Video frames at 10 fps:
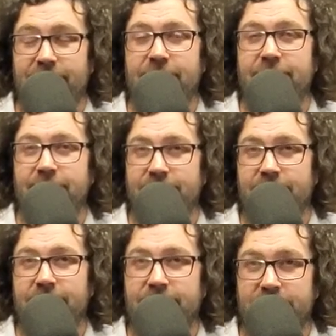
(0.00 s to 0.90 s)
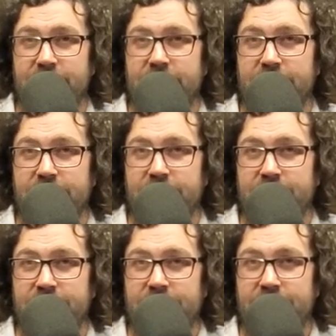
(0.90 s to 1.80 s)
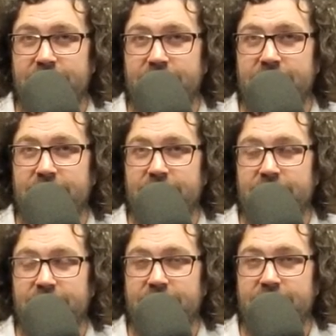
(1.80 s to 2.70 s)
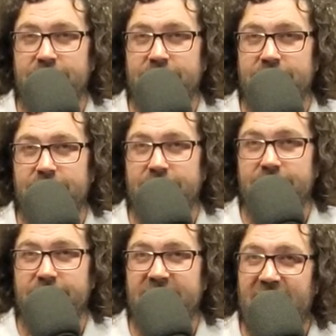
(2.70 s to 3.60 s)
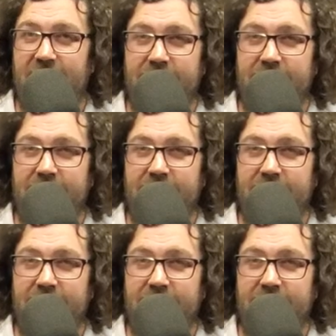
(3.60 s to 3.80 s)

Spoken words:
The person shown says nothing.